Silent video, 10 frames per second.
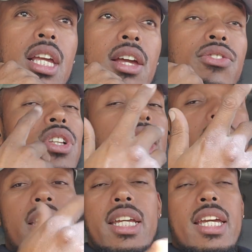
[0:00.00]
if you're
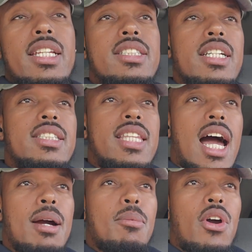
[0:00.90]
looking to get into the
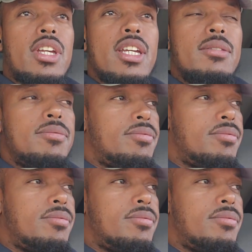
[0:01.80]
stock market,